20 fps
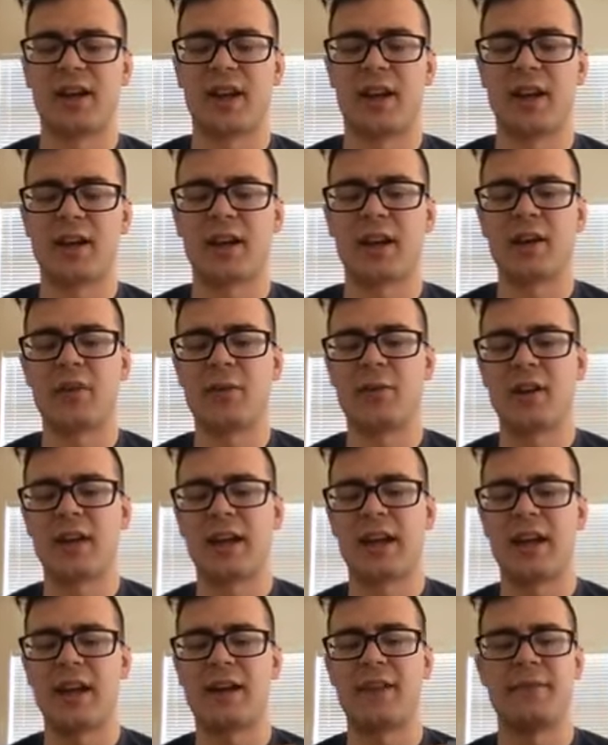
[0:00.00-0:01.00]
I kind of want to
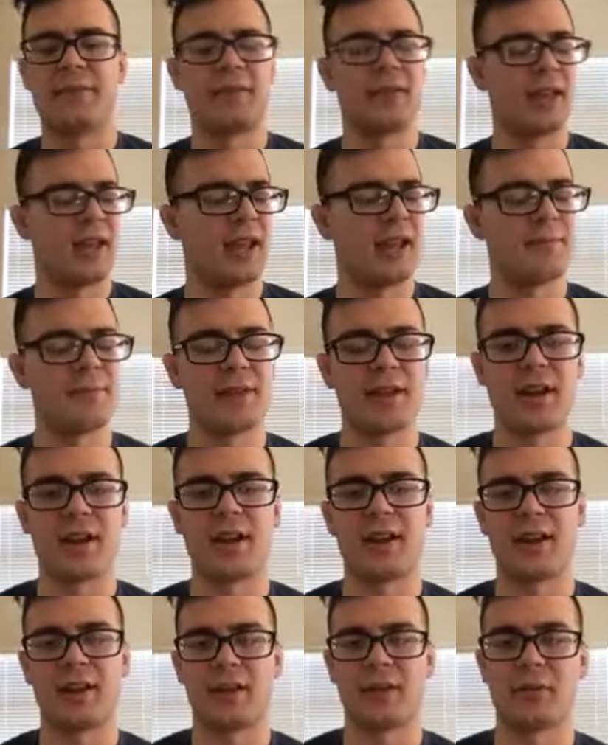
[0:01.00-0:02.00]
have the
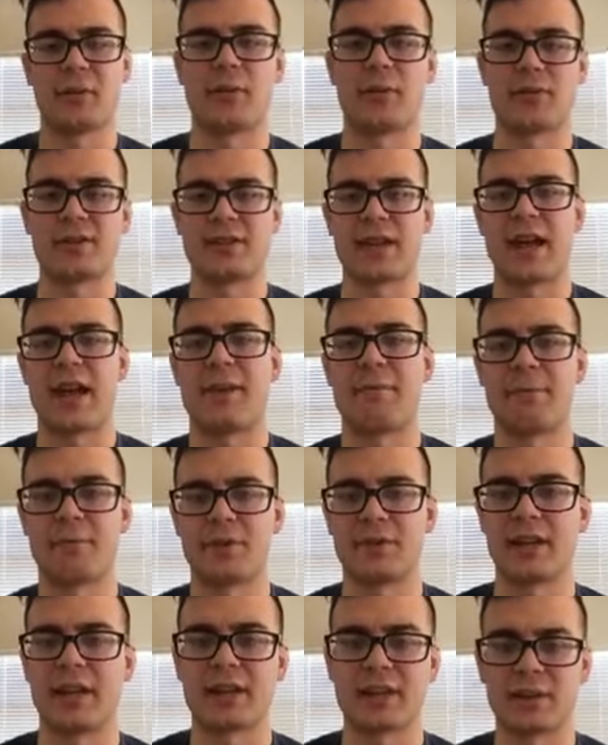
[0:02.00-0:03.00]
API, of course, have
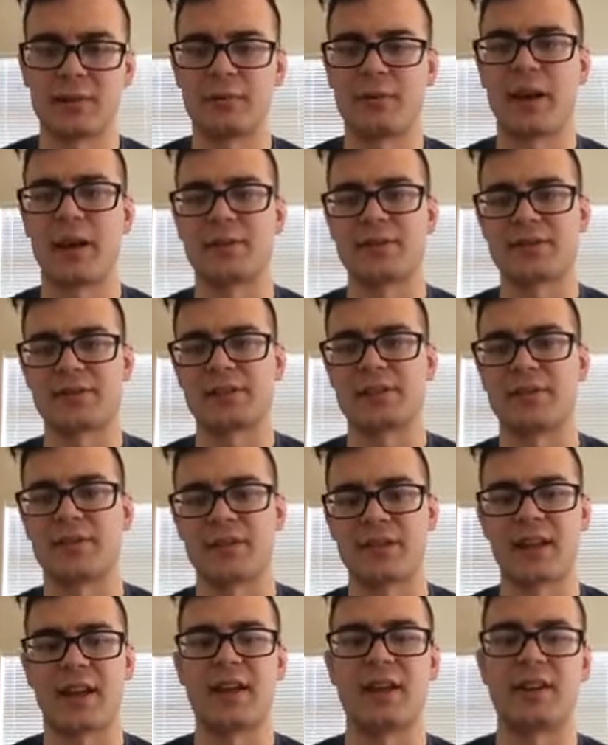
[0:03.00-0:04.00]
protected routes and stuff
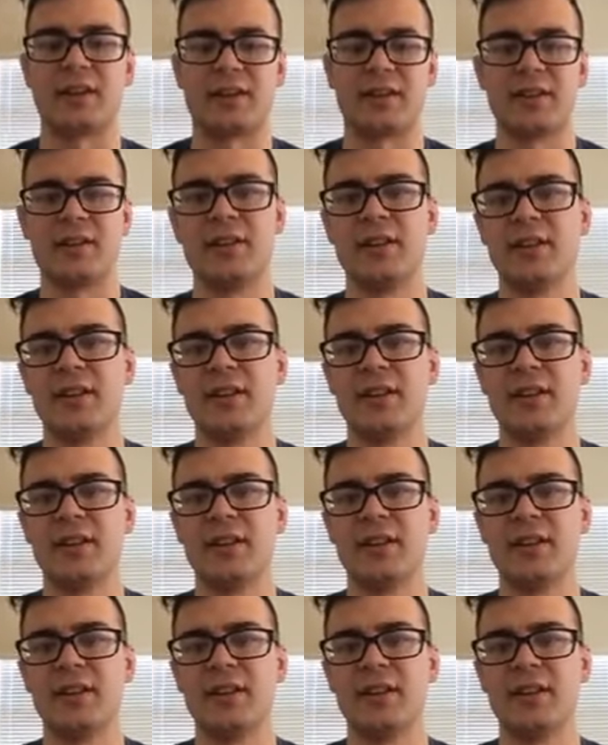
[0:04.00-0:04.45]
like that, and